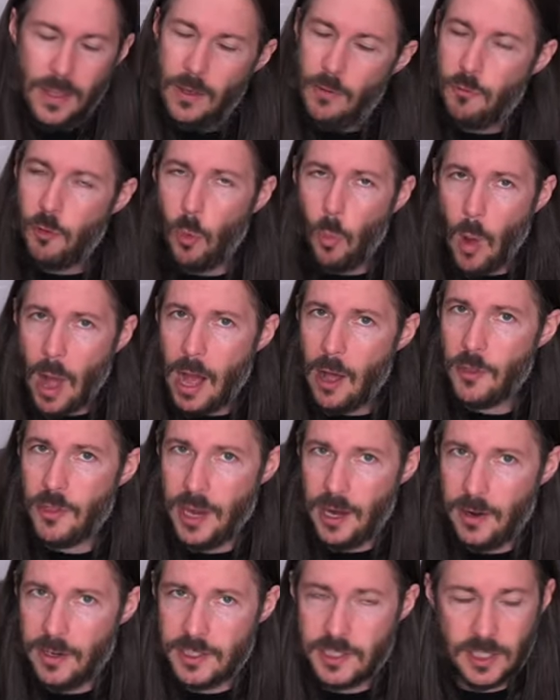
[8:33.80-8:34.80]
For a while
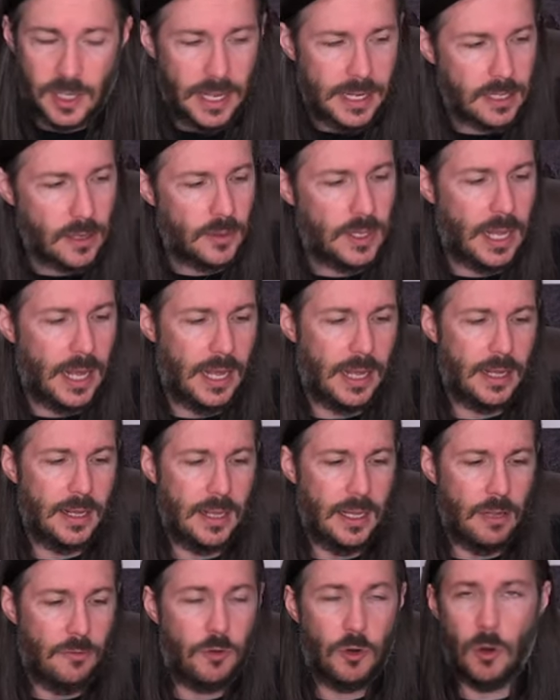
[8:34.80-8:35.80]
there, it's like, okay,
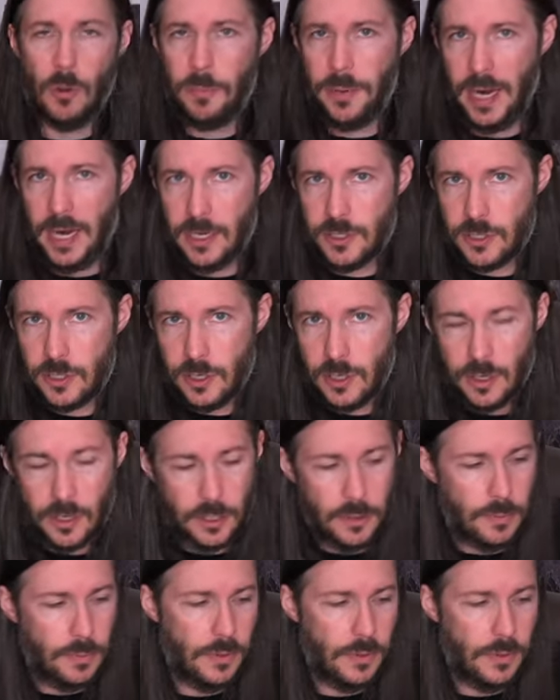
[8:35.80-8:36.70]
if you're a painter, you,